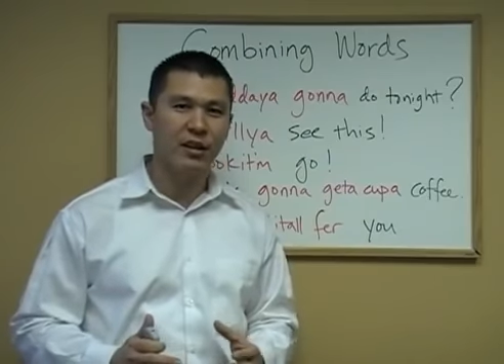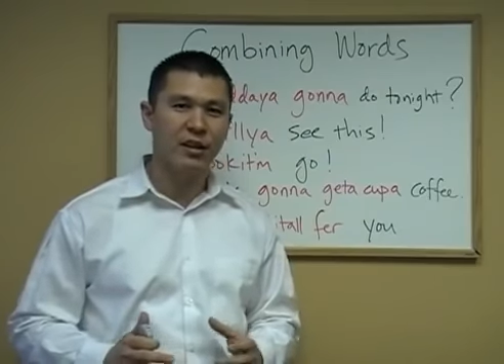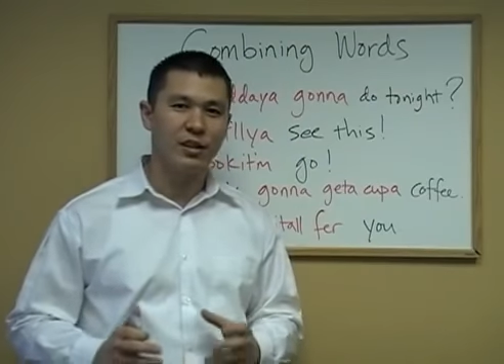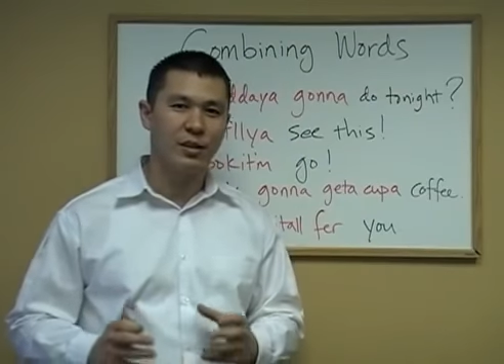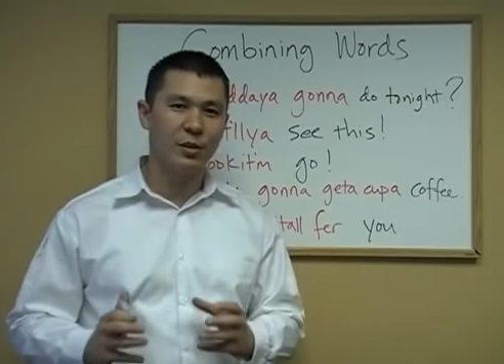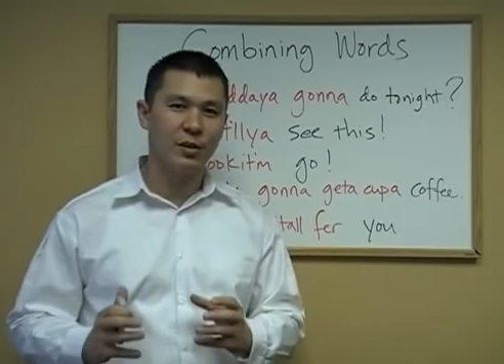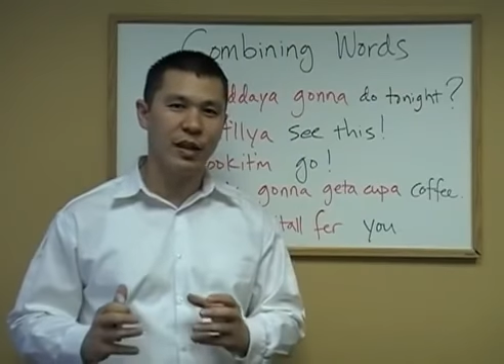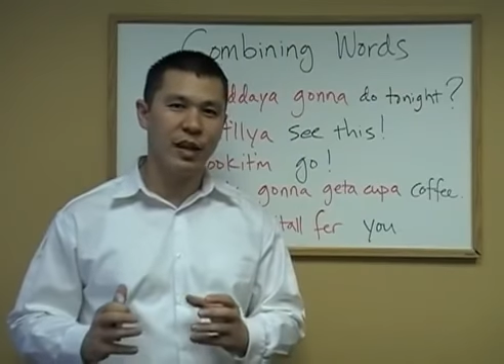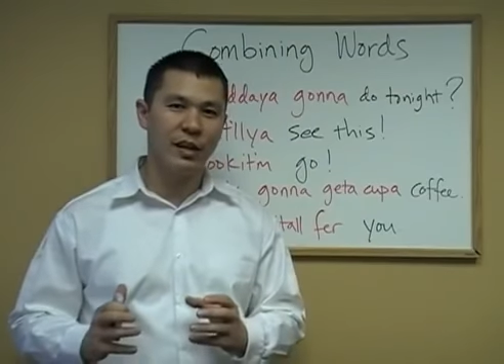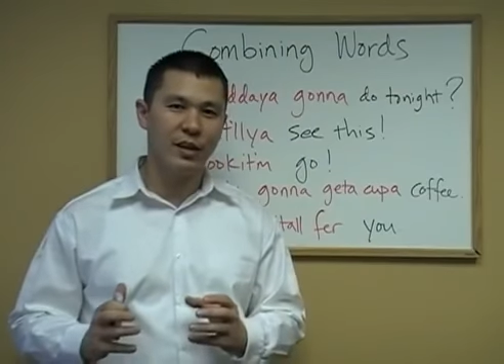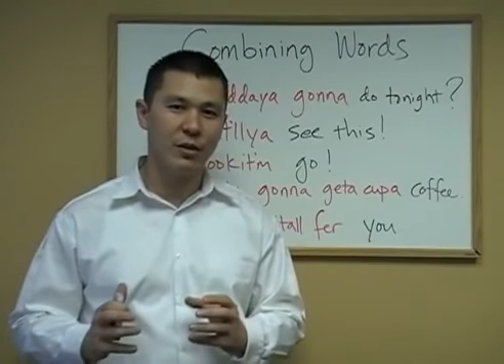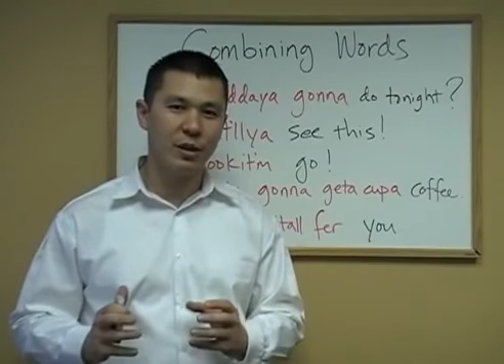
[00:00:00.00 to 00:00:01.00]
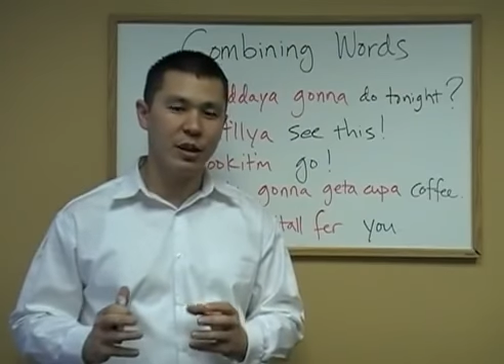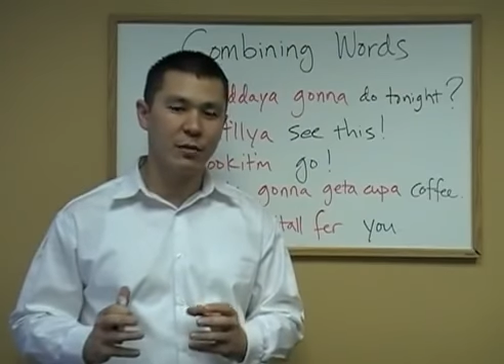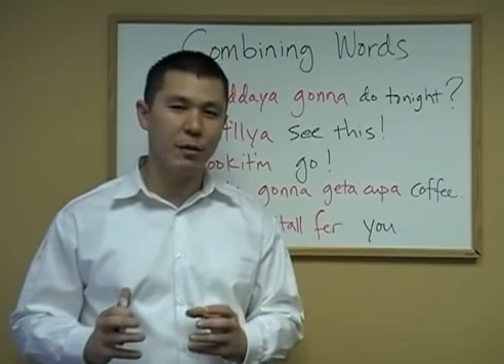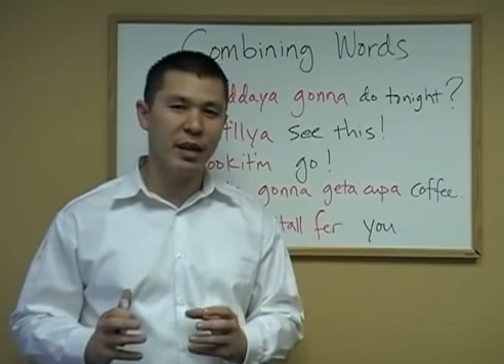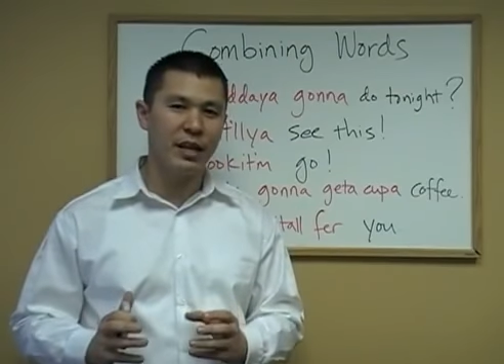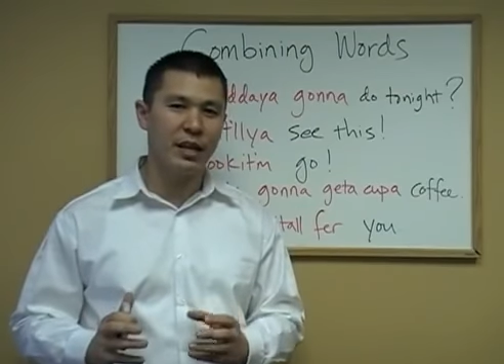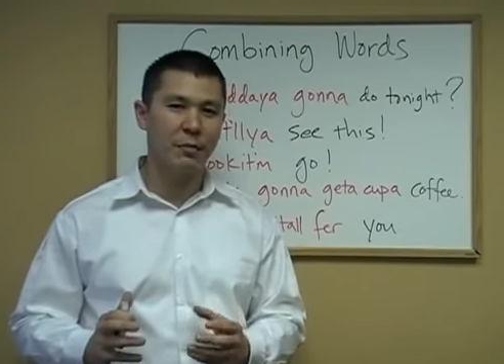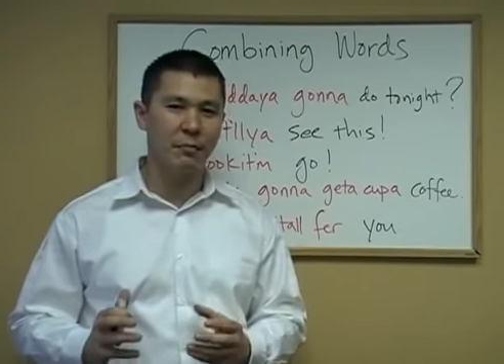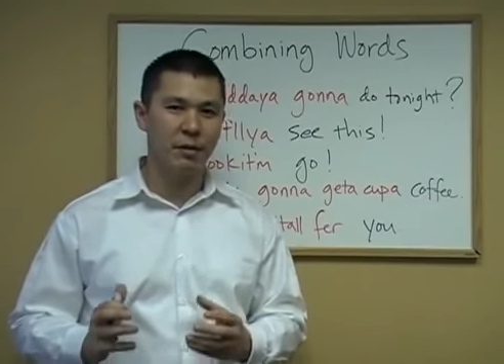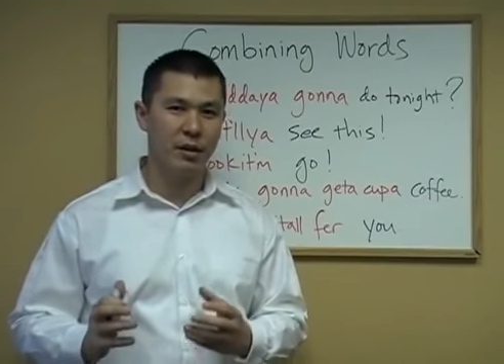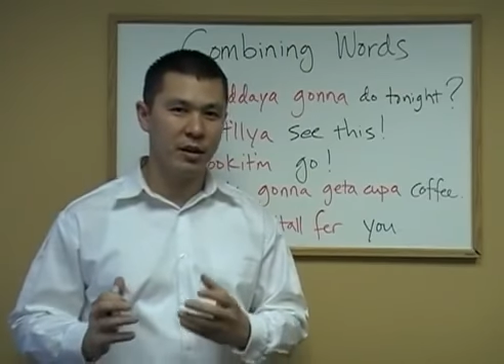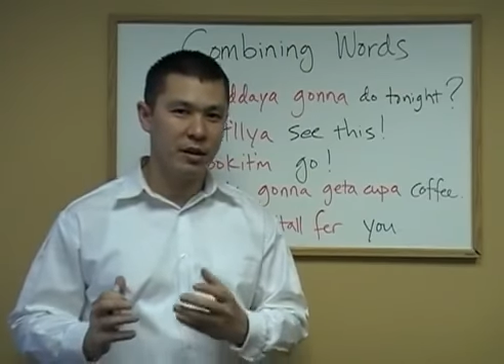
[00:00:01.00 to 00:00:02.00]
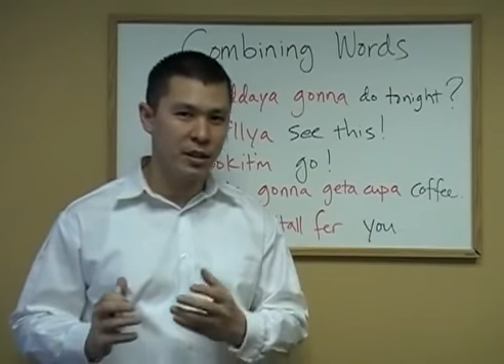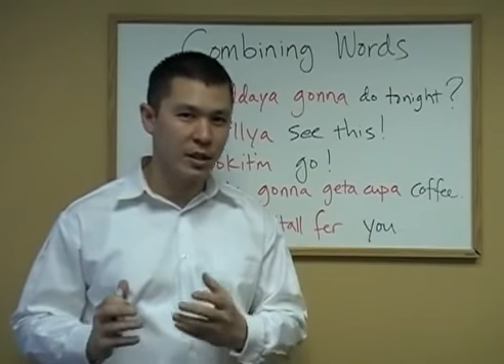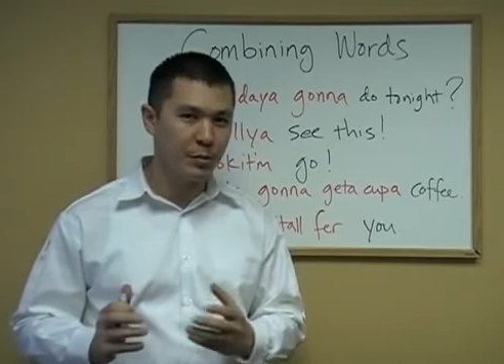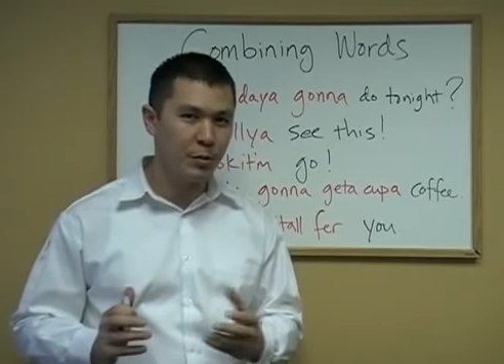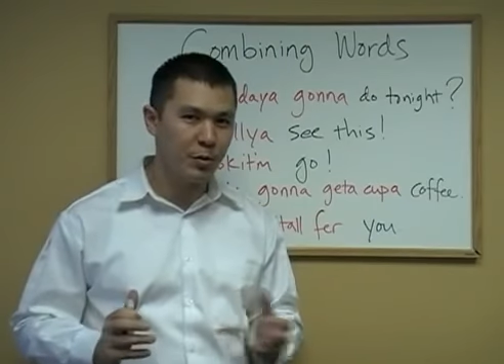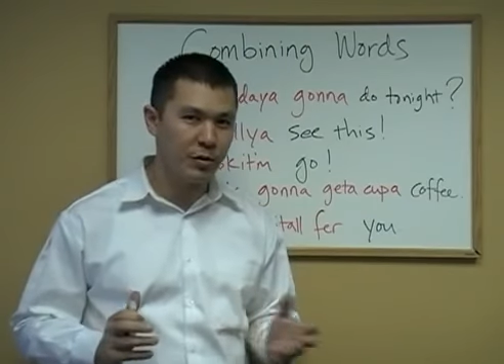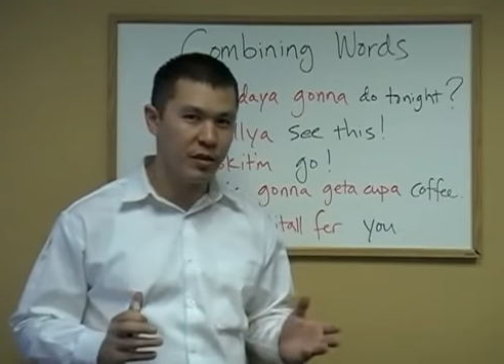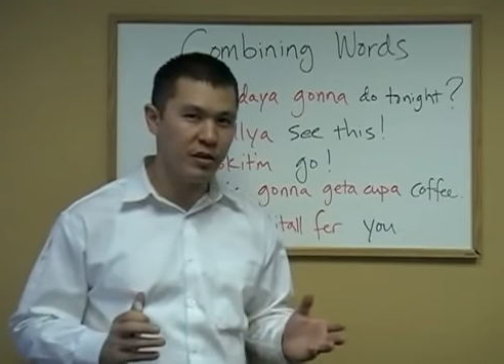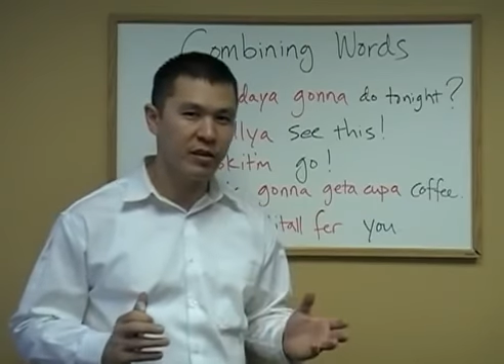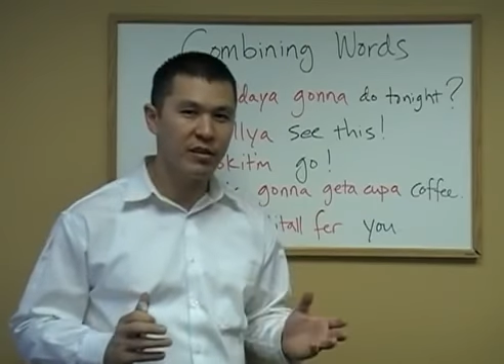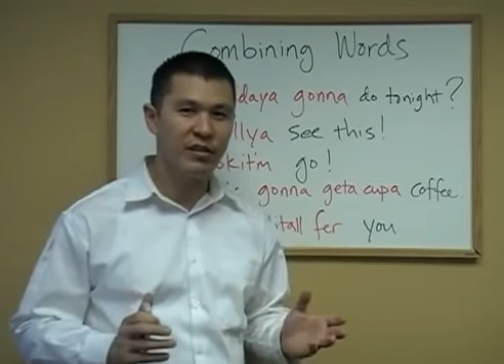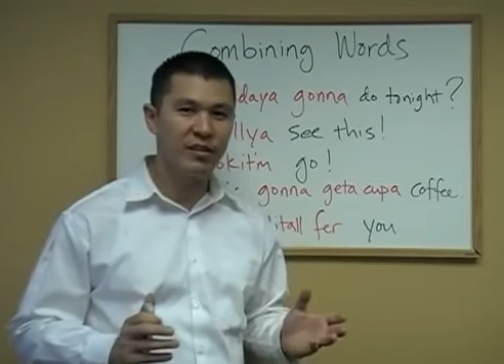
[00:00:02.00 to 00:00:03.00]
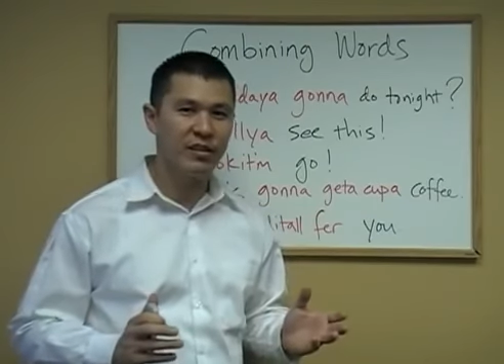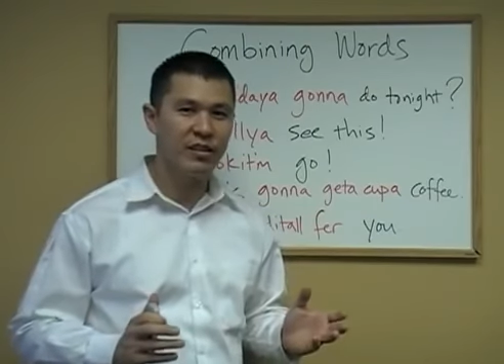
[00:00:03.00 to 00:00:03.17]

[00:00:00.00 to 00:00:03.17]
so that you can make them smoother,